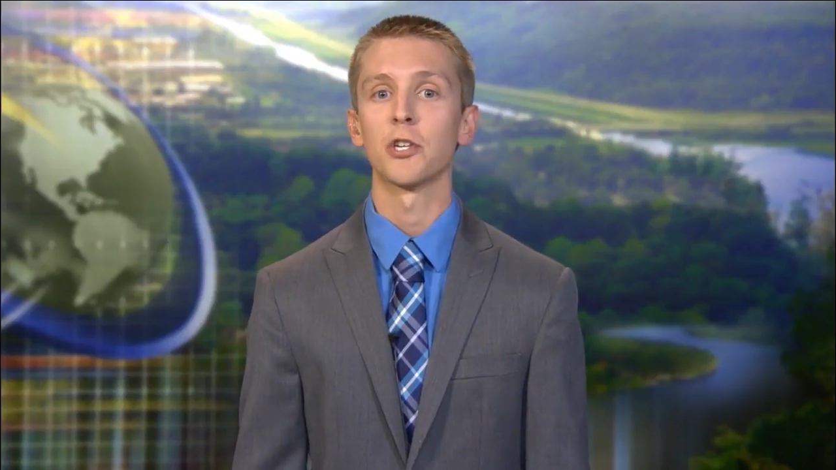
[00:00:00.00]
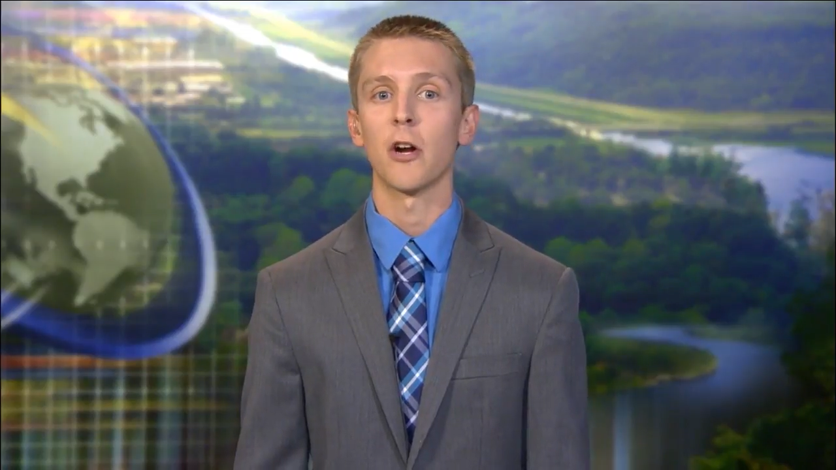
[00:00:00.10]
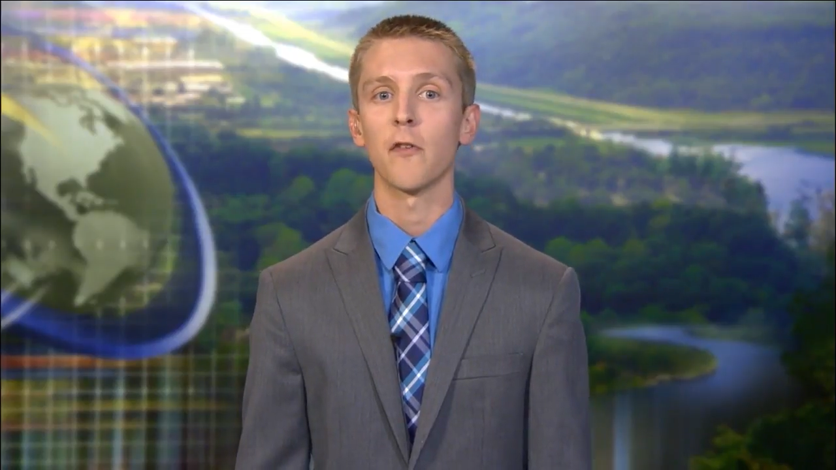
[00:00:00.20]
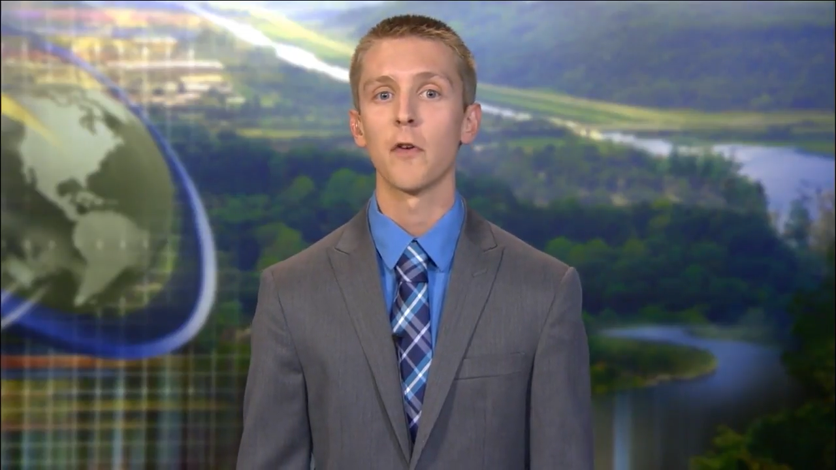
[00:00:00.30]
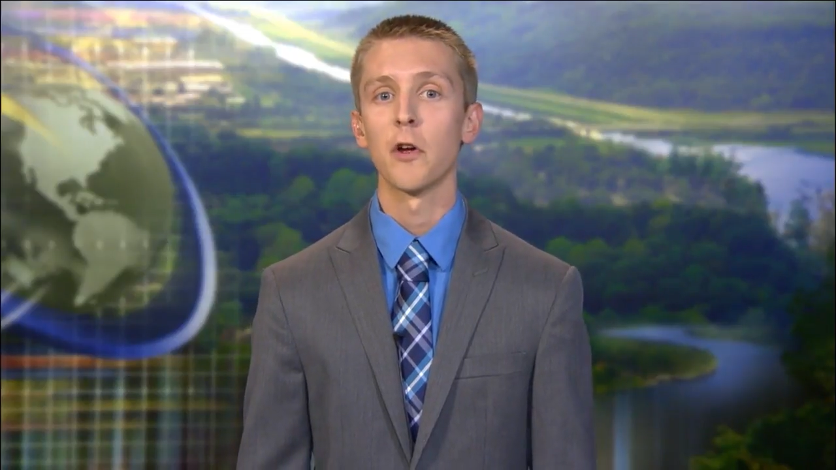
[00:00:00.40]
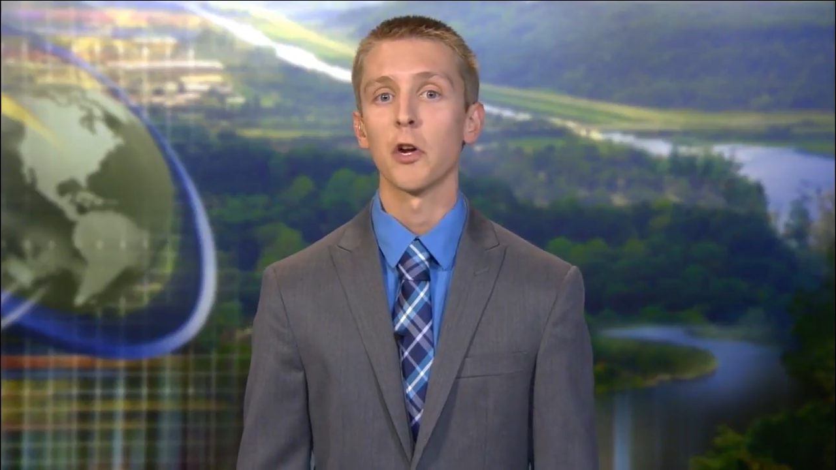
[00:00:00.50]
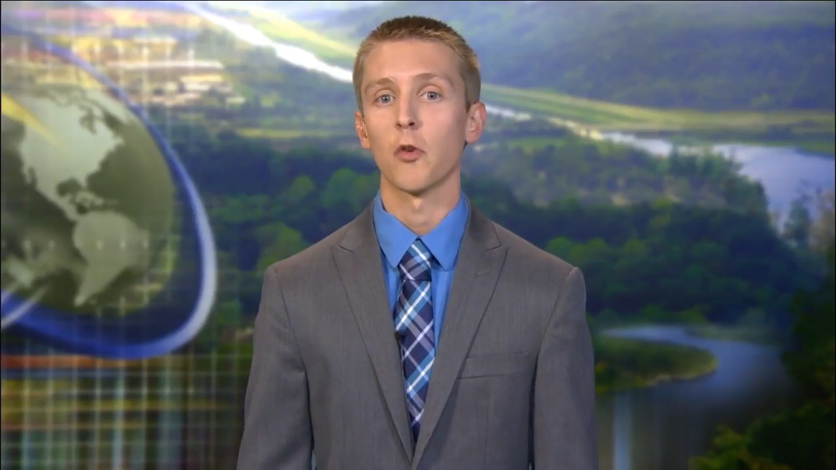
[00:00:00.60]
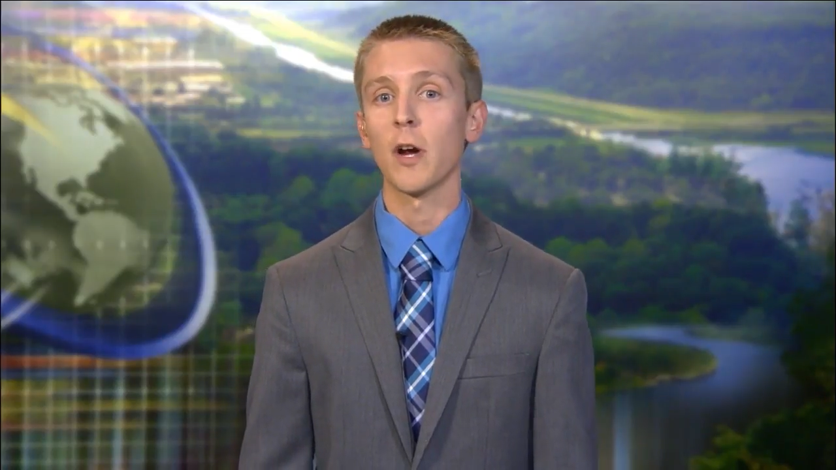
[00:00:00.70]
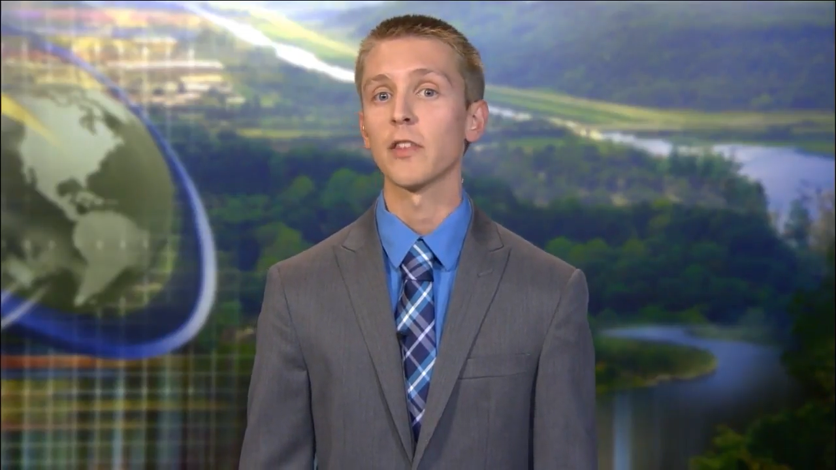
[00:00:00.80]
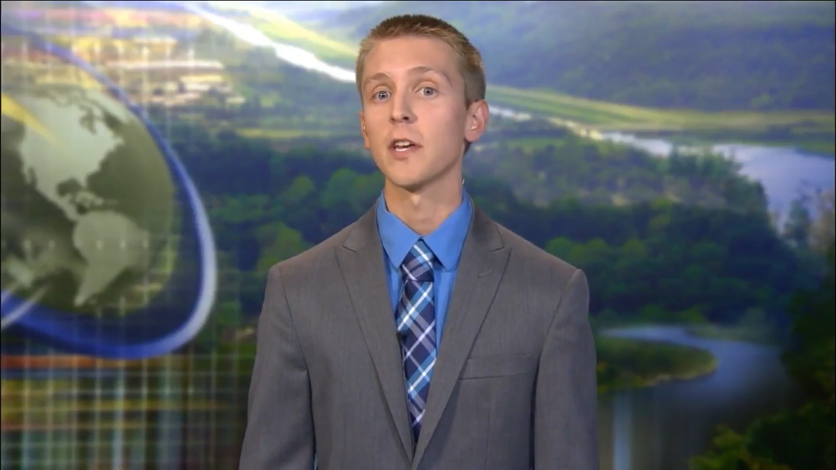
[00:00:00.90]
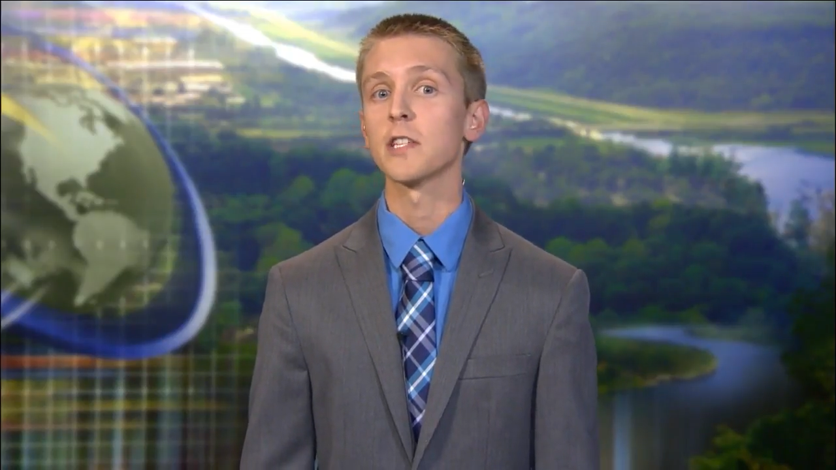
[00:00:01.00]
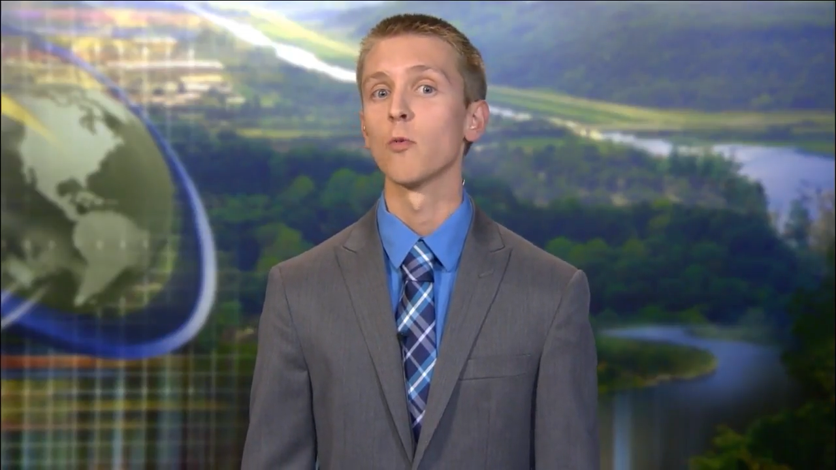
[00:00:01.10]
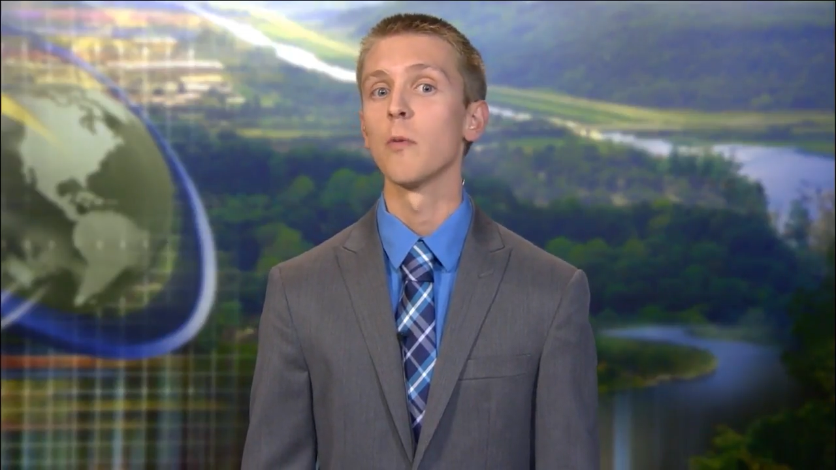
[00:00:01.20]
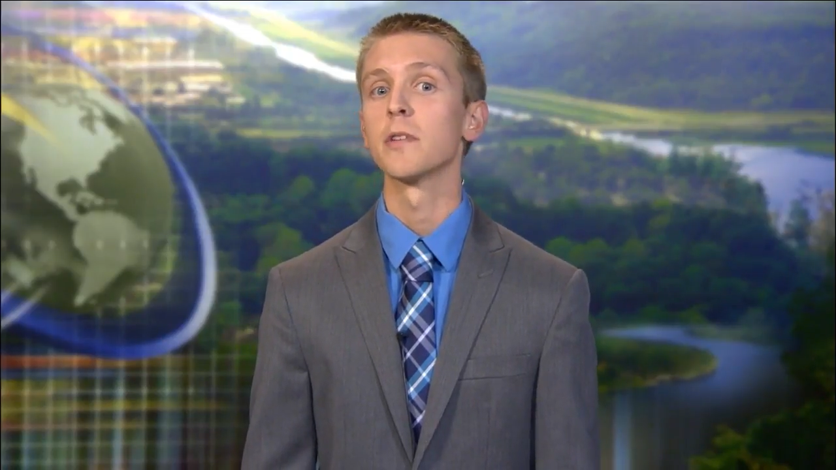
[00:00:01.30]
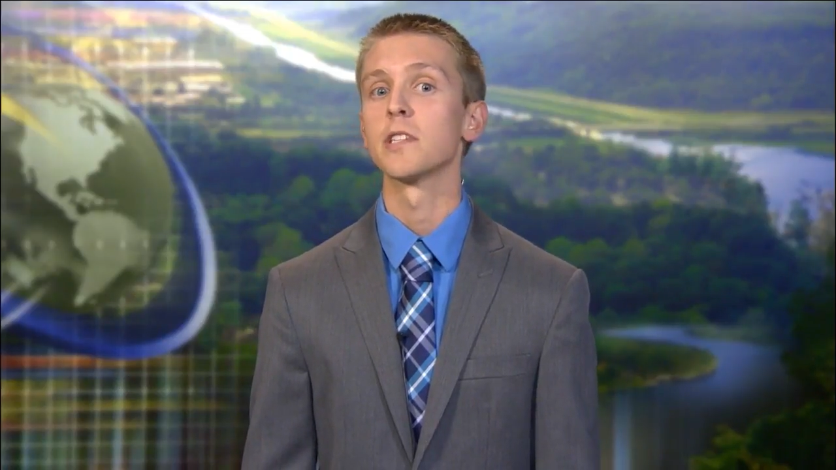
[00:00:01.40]
Sheriff, Grate thinks
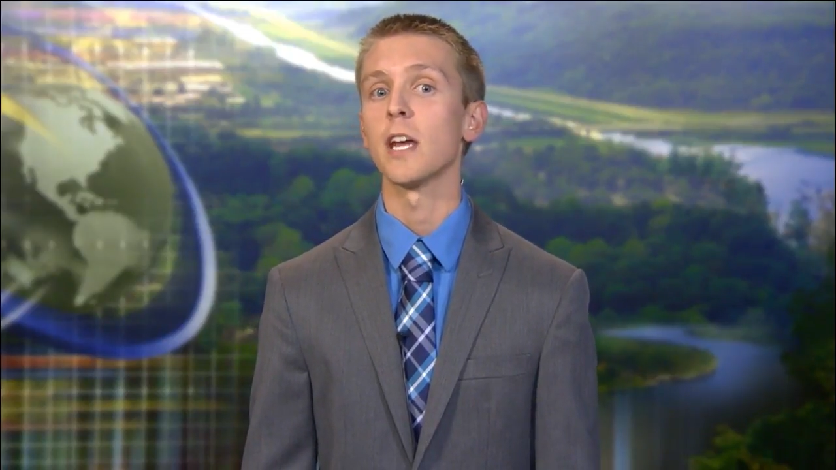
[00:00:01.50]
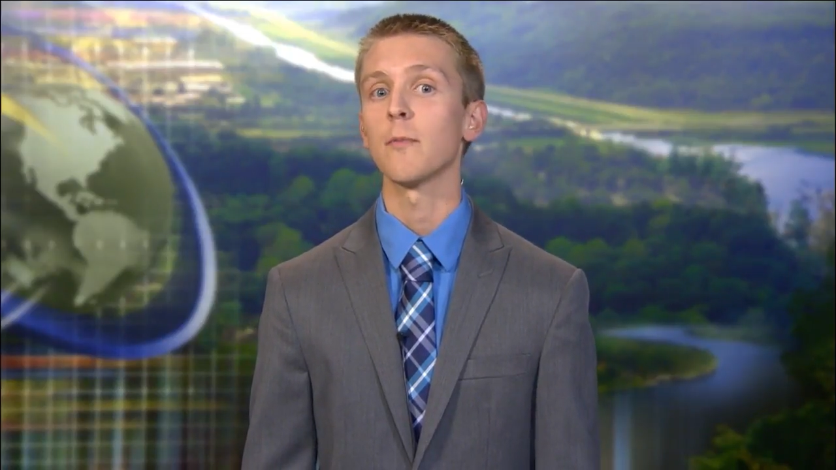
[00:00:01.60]
the woman's